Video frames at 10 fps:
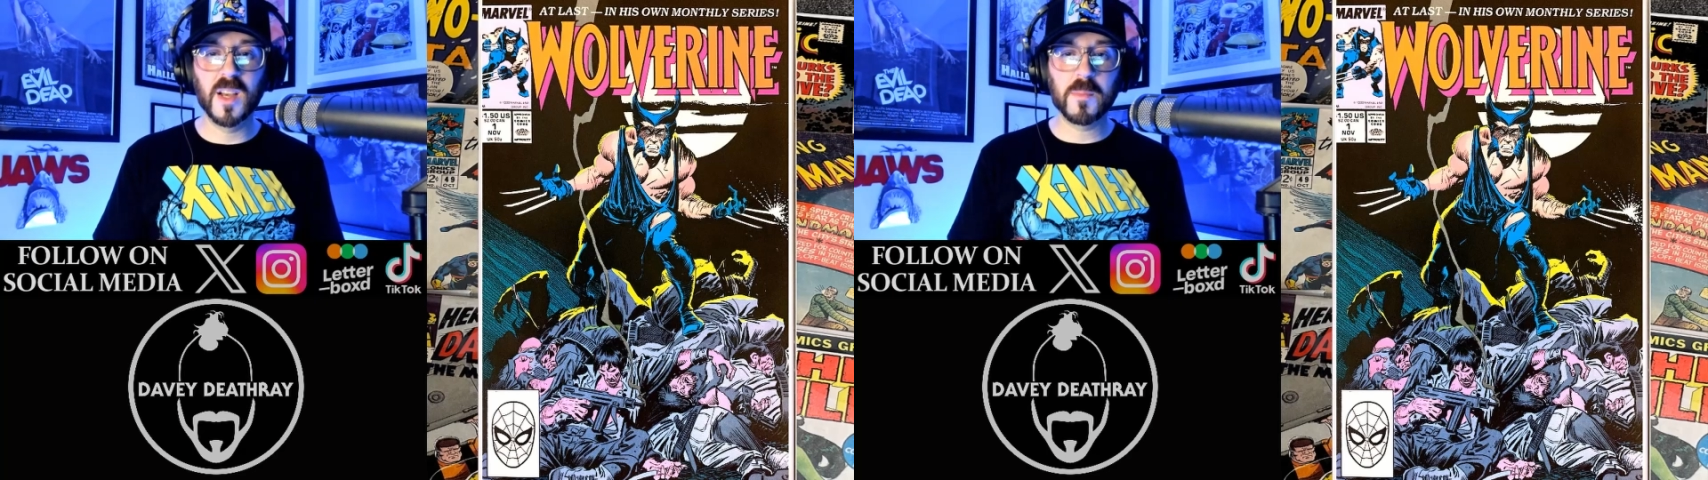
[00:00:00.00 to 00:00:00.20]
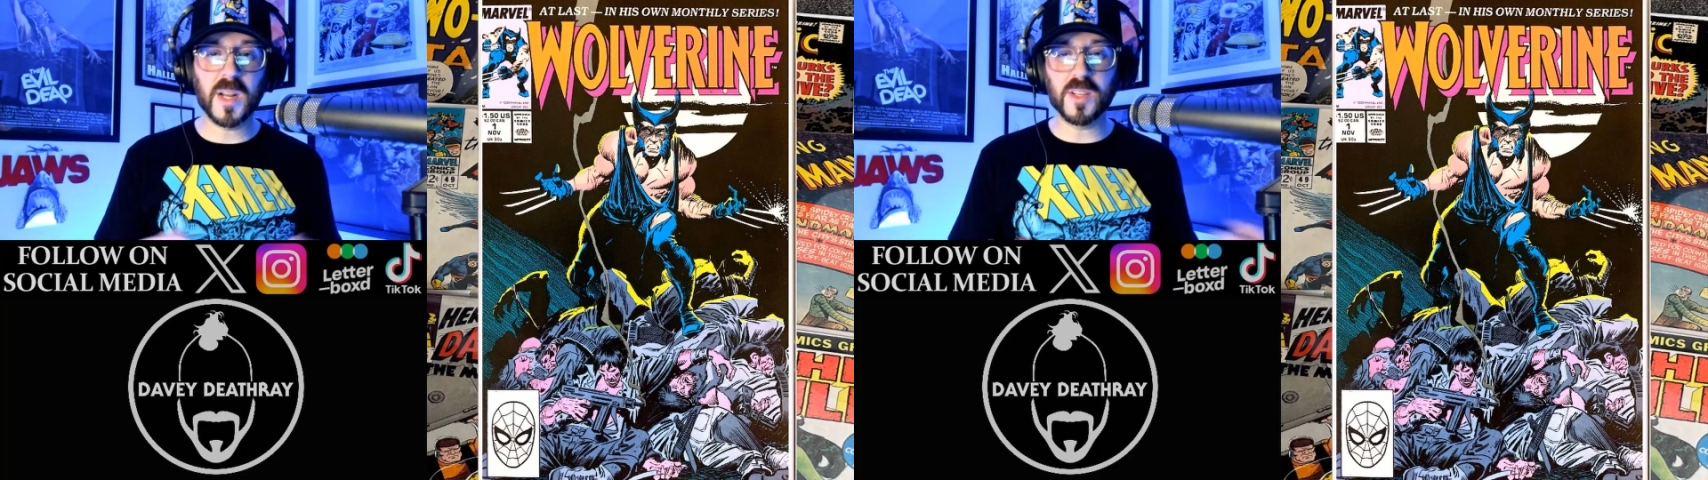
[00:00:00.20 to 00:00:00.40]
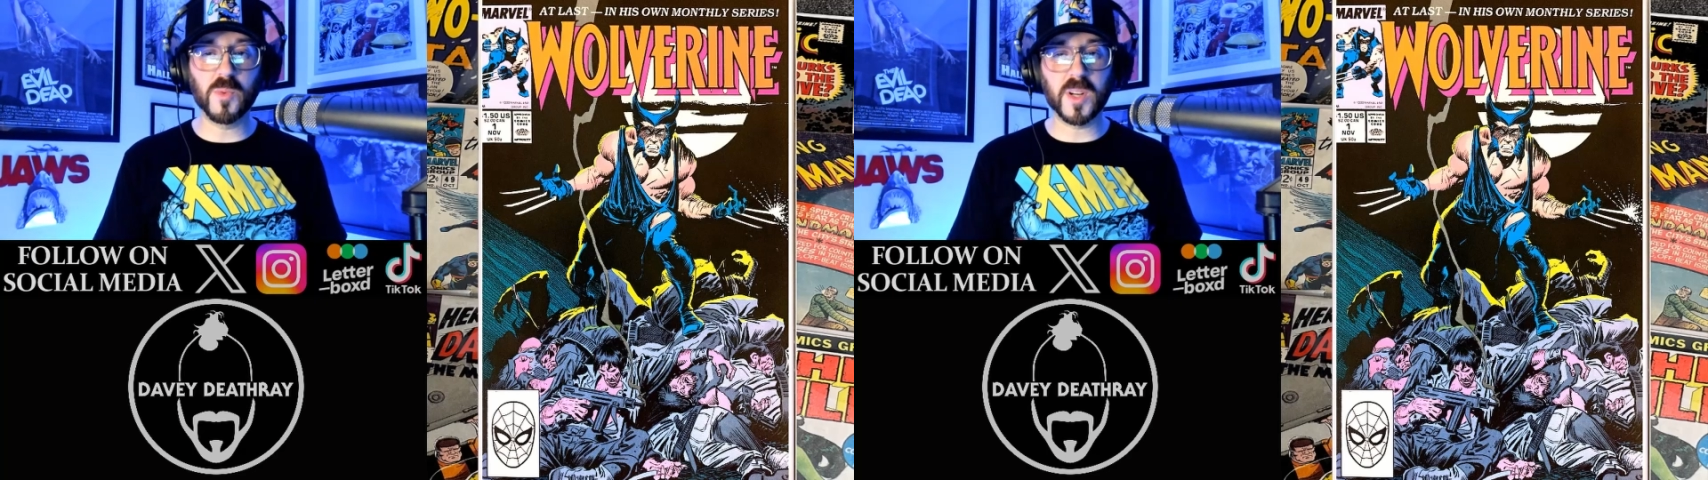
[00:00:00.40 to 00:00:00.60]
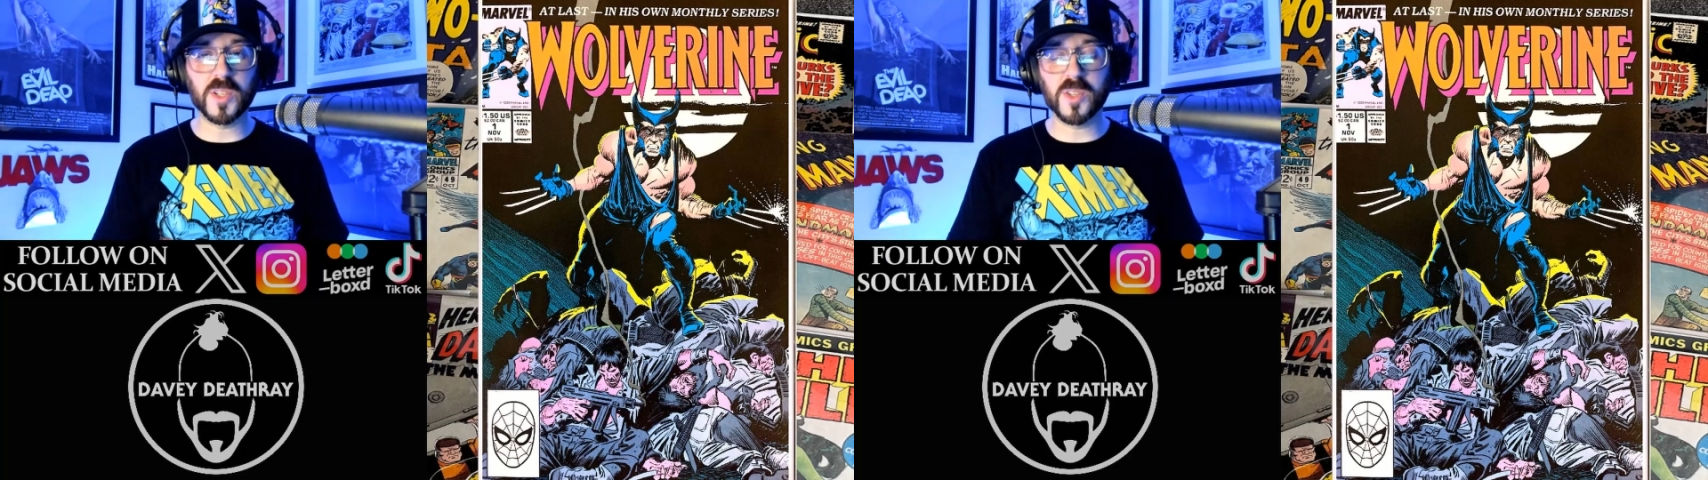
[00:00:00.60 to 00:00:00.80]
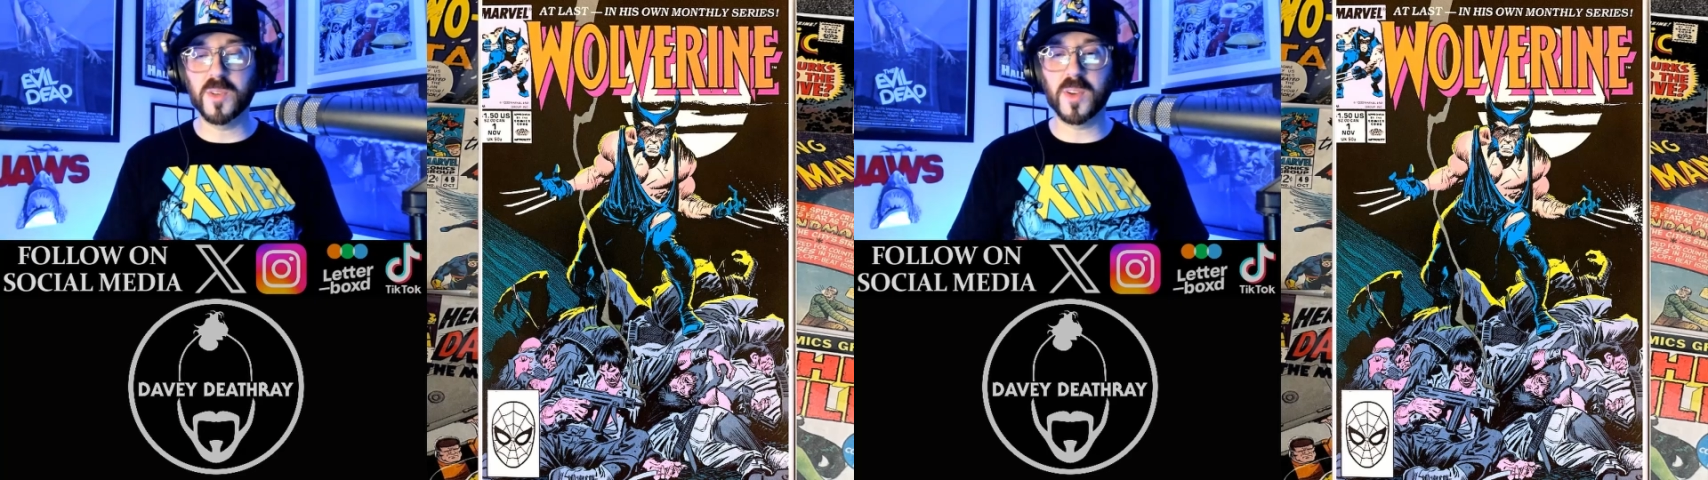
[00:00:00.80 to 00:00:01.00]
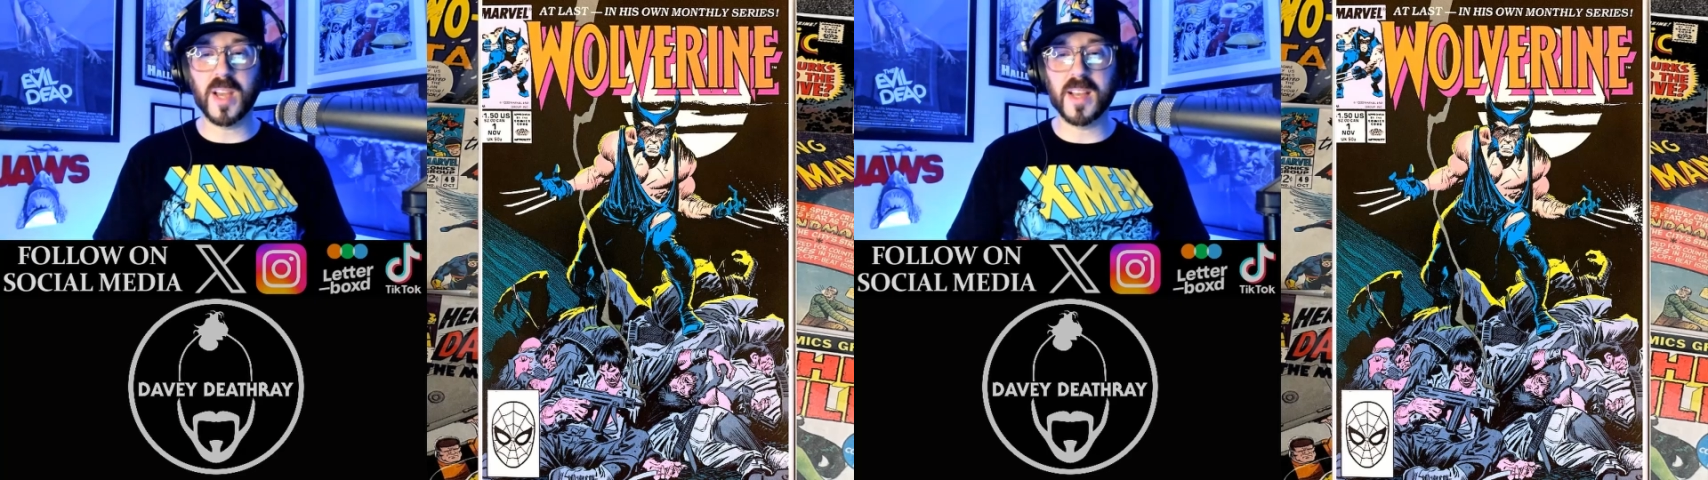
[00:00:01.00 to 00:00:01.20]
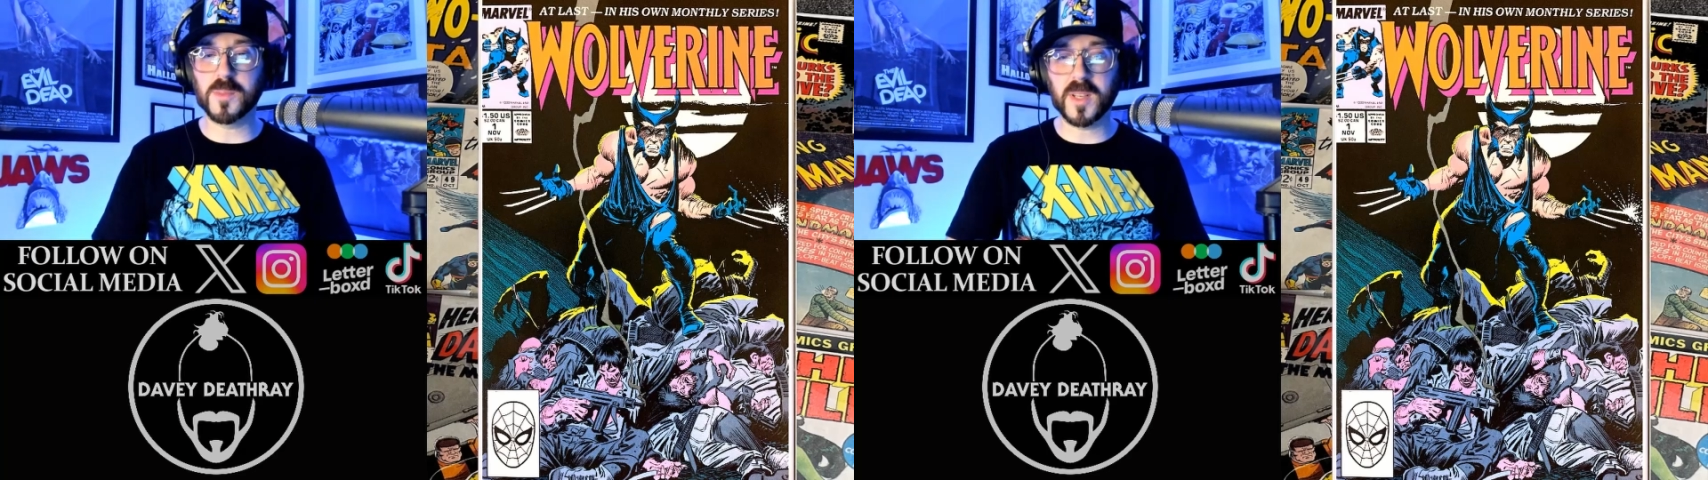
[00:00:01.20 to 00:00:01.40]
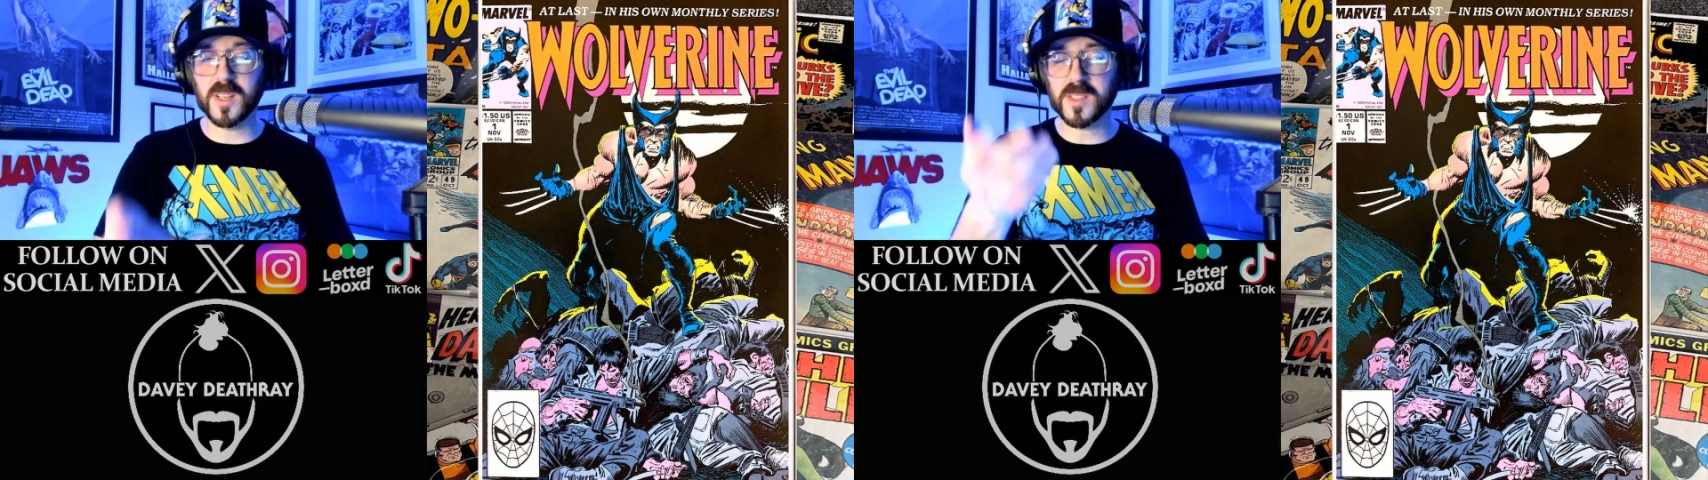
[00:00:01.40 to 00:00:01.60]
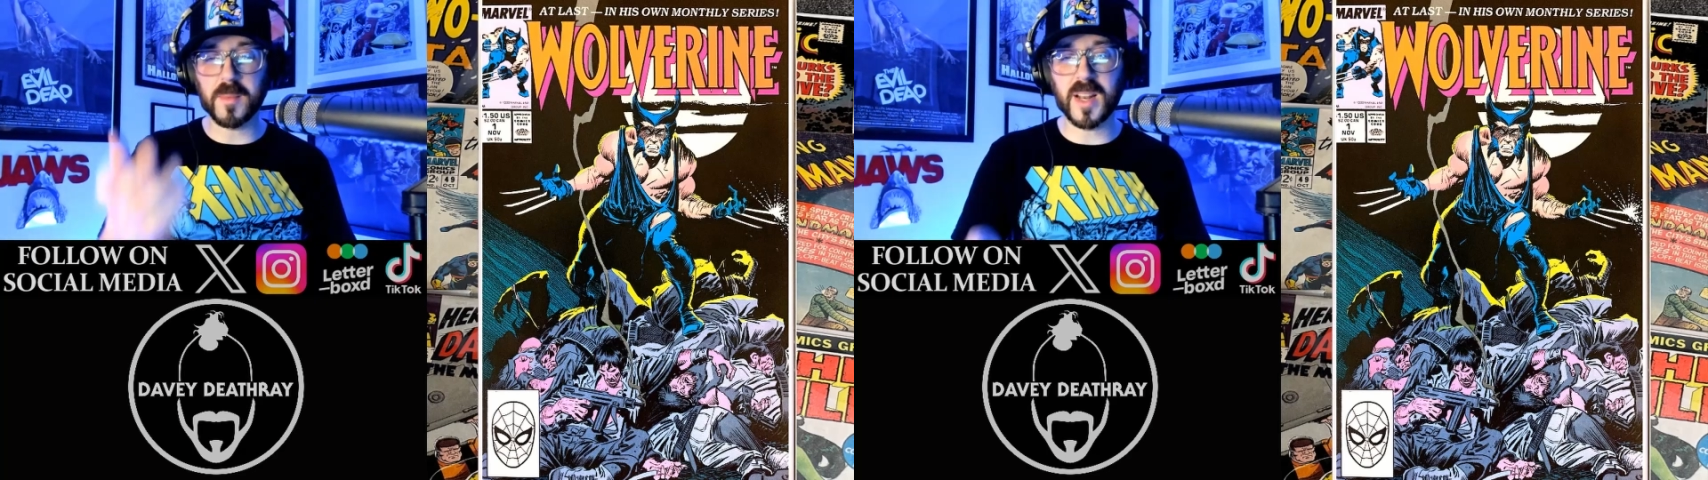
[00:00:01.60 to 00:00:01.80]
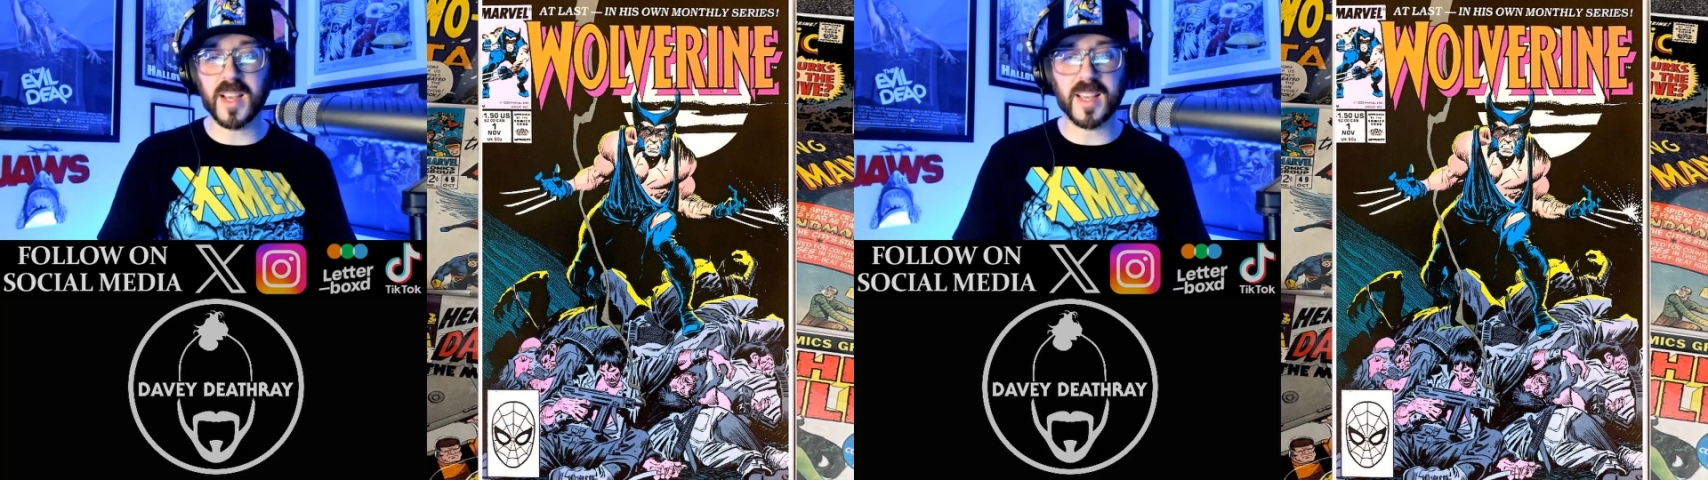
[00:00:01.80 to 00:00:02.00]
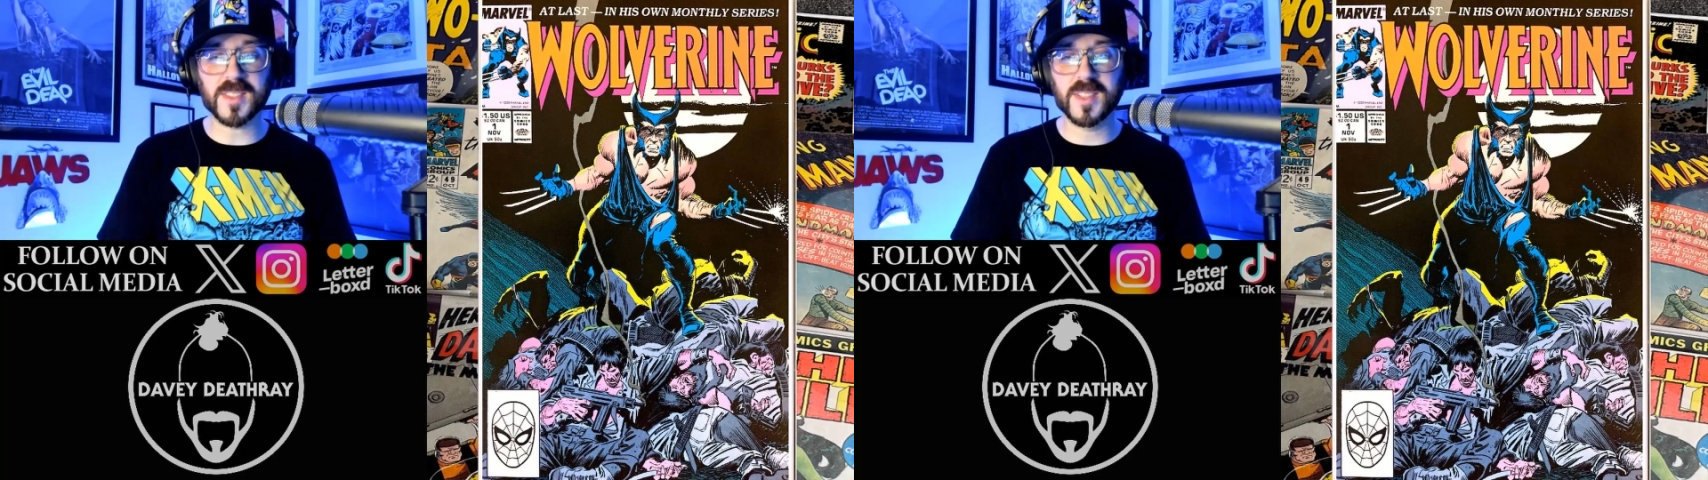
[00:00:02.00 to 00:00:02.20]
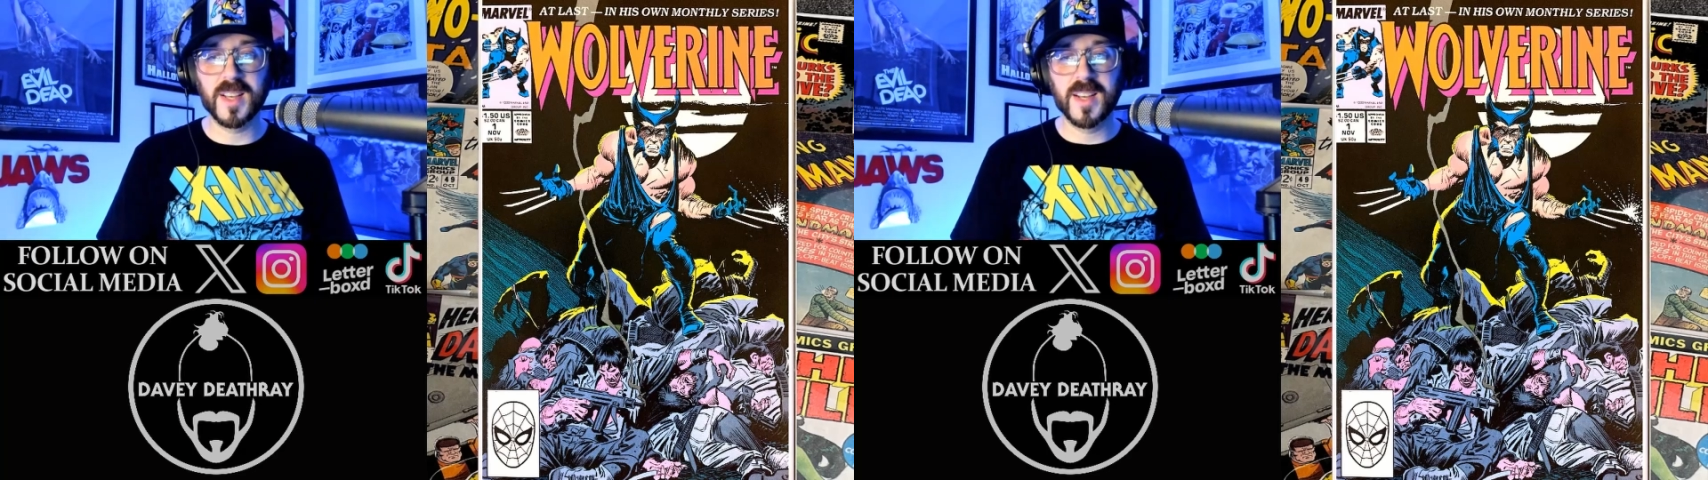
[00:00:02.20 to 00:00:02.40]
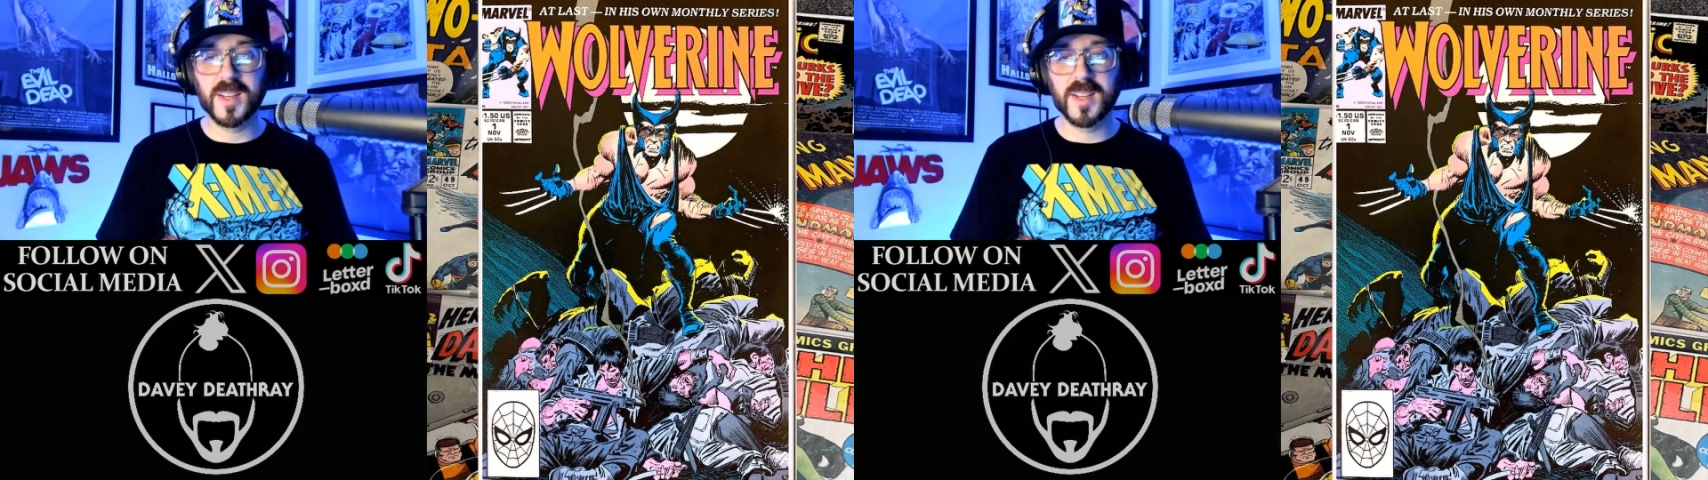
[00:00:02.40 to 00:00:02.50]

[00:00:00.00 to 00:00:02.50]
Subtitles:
But I do want to show you guys because, I mean, I guess,